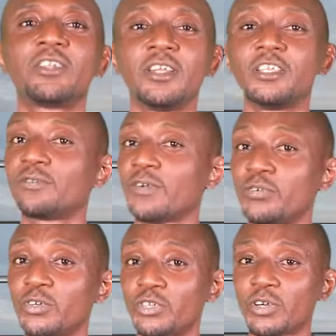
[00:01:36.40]
Tennis
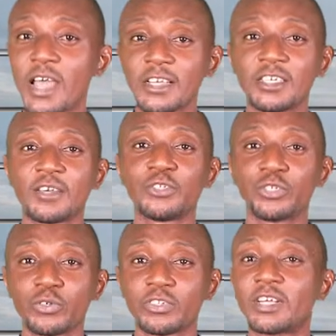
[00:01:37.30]
Federation
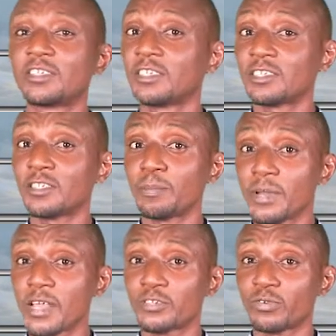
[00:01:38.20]
shows that 60
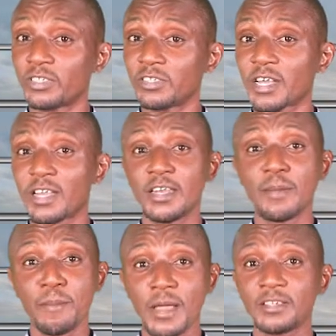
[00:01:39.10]
players registered in the
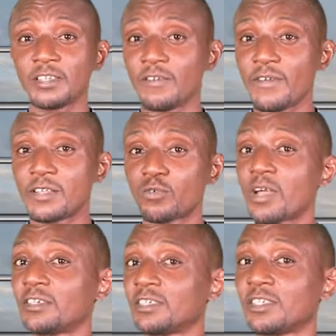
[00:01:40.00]
men's event,
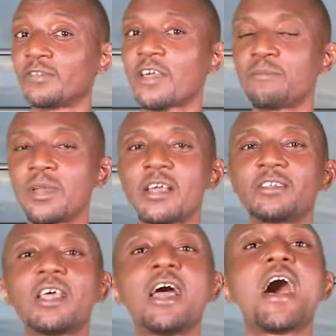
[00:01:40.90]
while 65
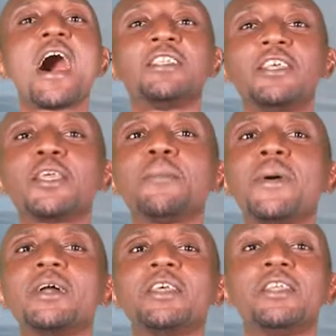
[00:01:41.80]
players are taking
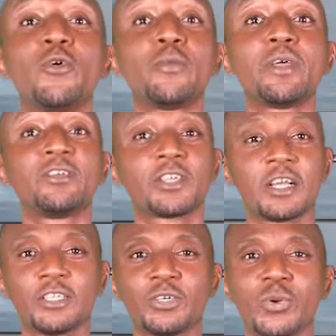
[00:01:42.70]
part in the women's
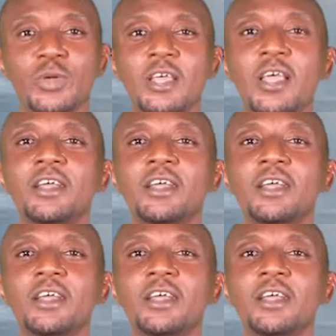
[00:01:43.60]
category.